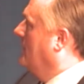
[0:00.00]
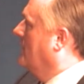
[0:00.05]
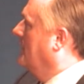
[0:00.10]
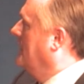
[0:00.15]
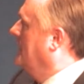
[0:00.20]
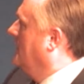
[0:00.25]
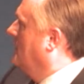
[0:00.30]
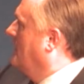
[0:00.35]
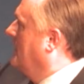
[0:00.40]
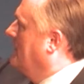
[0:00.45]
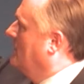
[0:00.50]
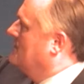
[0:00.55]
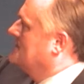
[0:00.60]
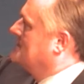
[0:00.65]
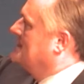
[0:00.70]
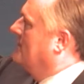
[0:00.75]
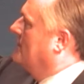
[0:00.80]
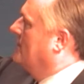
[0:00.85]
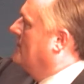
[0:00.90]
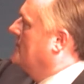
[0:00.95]
Here he was
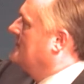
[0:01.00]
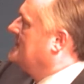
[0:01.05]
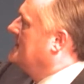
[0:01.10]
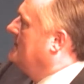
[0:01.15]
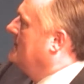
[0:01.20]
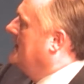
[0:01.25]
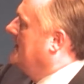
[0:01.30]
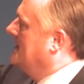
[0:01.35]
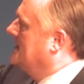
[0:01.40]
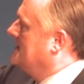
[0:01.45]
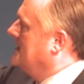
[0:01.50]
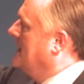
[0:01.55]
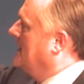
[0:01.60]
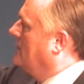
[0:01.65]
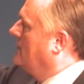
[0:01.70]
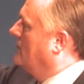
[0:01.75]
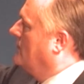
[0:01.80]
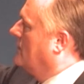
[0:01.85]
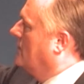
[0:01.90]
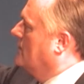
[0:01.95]
introducing me to Ted
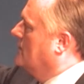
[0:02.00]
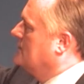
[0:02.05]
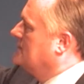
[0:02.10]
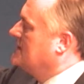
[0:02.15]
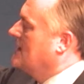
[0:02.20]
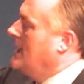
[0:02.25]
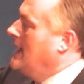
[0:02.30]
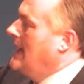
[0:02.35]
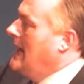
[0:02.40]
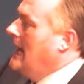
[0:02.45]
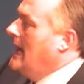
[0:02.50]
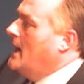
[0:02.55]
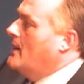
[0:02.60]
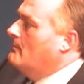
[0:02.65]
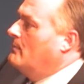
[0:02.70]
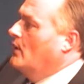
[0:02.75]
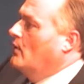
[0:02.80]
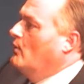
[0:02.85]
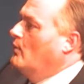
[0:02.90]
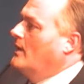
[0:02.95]
Cruz.
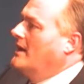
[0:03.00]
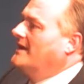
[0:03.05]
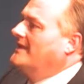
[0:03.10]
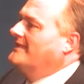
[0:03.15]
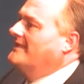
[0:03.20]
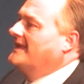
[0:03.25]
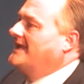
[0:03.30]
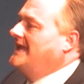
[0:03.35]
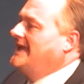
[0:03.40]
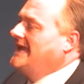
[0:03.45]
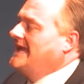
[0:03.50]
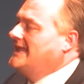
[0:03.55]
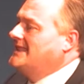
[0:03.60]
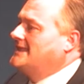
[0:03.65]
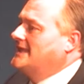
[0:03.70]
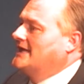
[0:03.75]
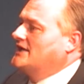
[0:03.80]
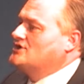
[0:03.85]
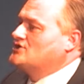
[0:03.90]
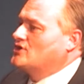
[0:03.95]
But one of the key
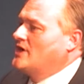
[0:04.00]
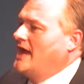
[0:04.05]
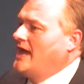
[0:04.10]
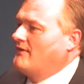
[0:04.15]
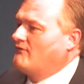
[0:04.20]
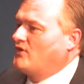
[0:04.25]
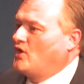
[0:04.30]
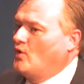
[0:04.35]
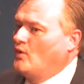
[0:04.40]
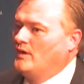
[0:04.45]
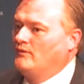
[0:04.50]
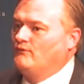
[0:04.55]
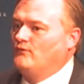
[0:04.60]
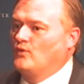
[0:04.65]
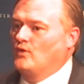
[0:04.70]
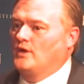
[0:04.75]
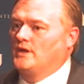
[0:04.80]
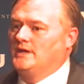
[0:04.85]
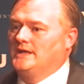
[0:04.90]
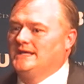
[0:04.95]
things you have going
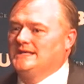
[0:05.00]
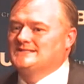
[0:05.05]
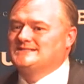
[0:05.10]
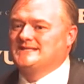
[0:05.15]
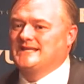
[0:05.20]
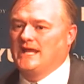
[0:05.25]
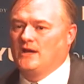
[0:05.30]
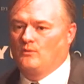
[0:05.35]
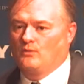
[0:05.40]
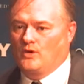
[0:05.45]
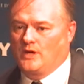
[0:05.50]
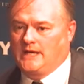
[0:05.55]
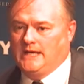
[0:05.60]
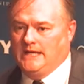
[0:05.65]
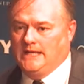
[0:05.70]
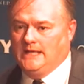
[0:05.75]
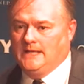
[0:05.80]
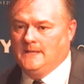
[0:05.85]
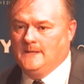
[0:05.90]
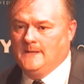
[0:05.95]
for you is networking.